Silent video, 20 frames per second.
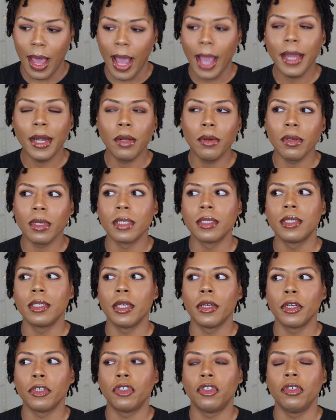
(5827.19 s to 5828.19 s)
I don't
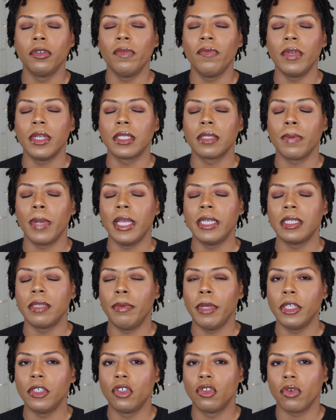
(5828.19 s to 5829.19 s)
consider Juvia's Place
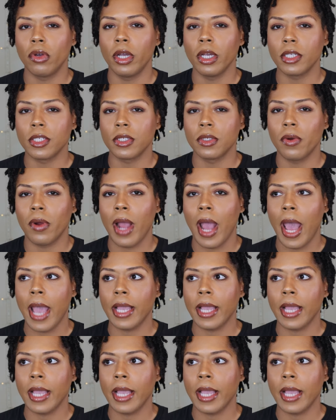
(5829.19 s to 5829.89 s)
to be drugstore.